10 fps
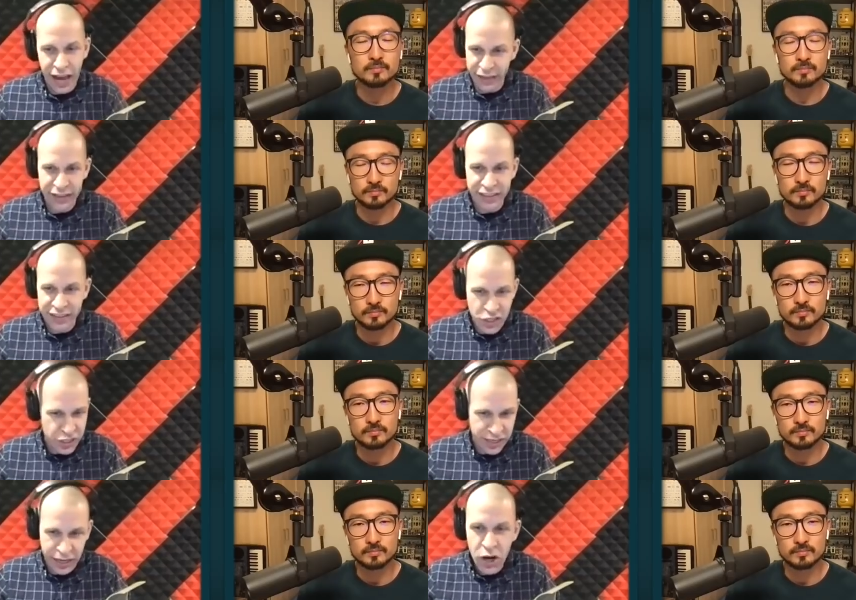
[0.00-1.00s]
Speaker 1: I think this is just
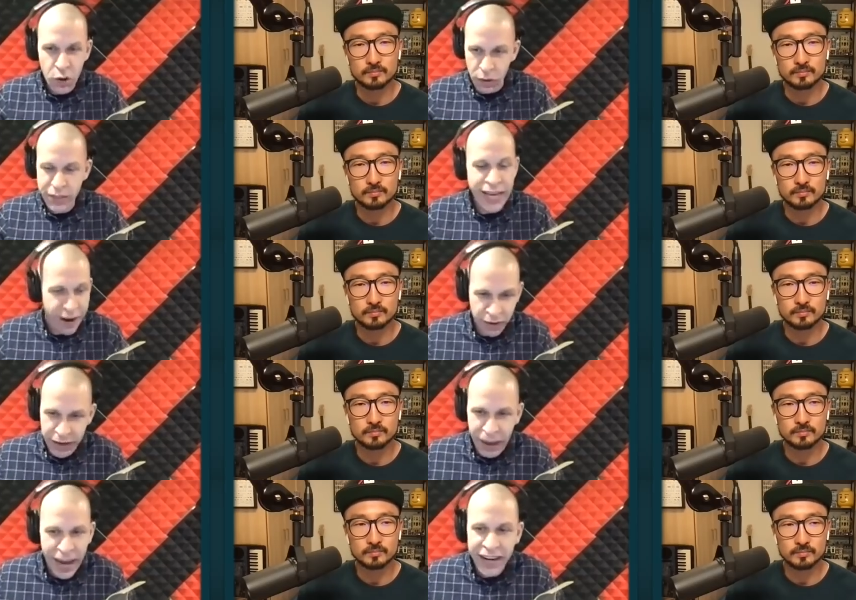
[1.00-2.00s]
like we're tearing
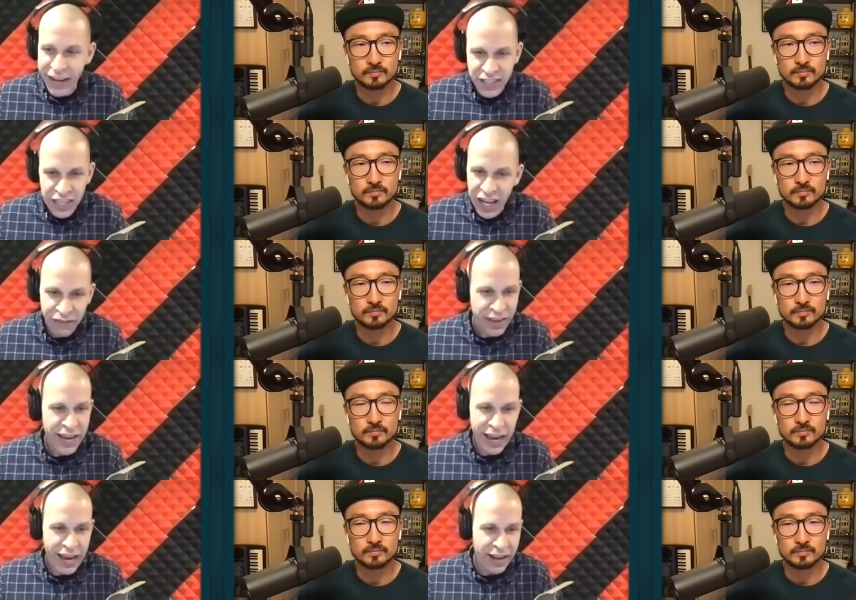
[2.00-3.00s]
band-aids off
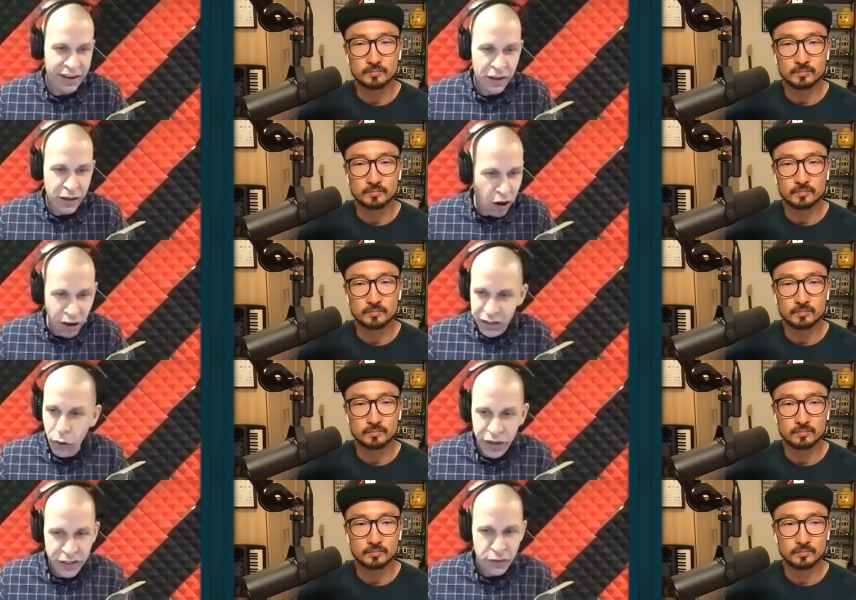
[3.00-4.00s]
and
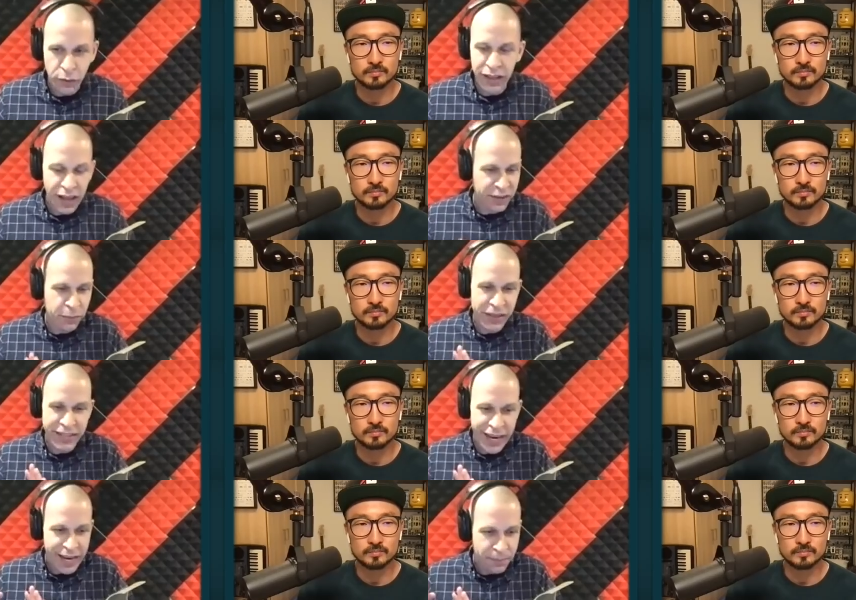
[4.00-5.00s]
ongoing storylines be
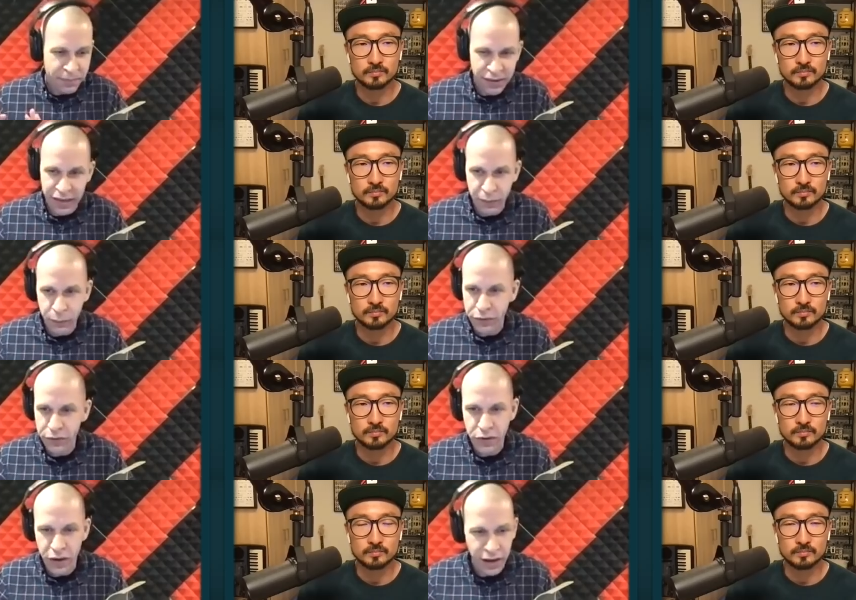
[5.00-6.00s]
damned. It was
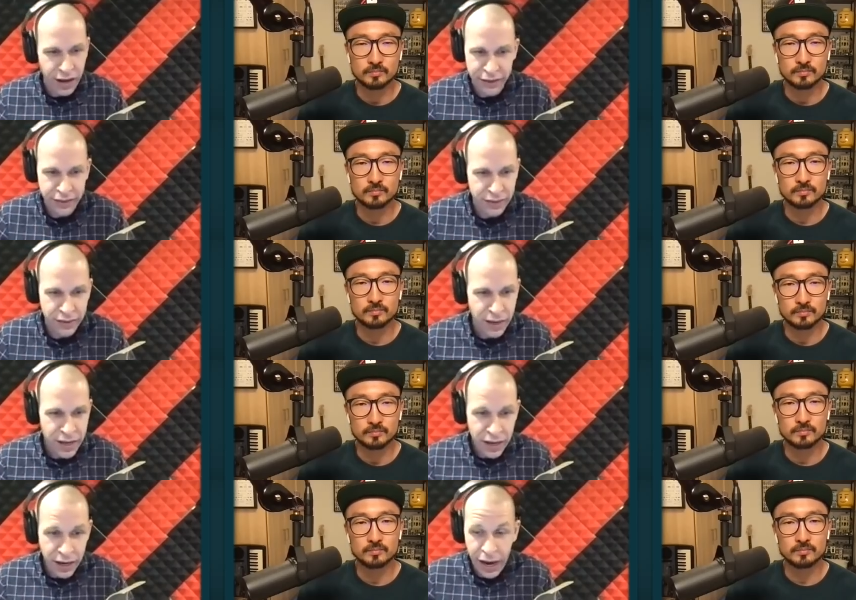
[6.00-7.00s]
I
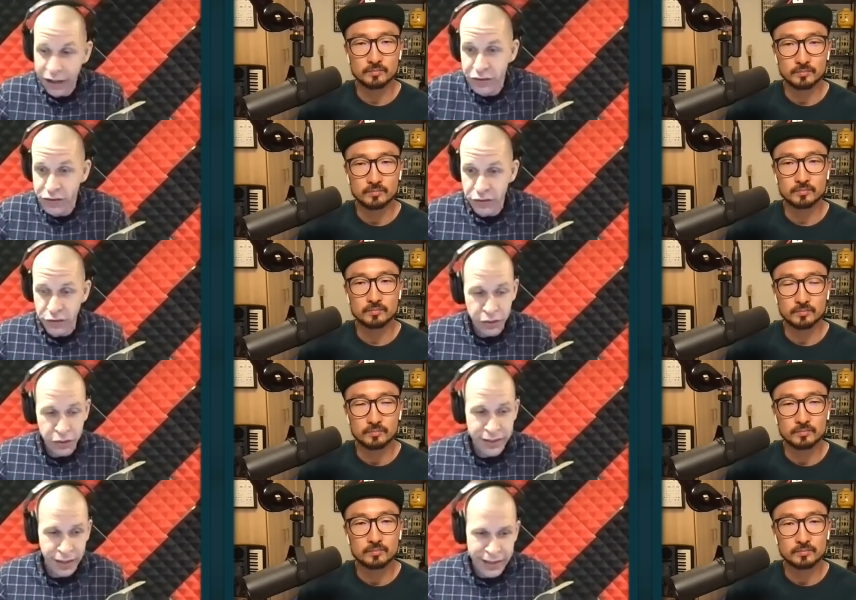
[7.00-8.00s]
I just don't
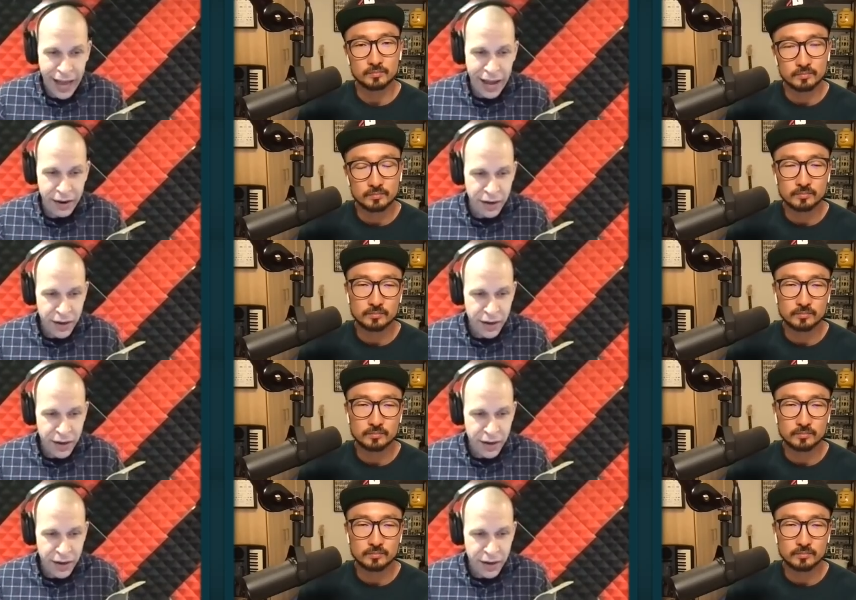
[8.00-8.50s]
think like that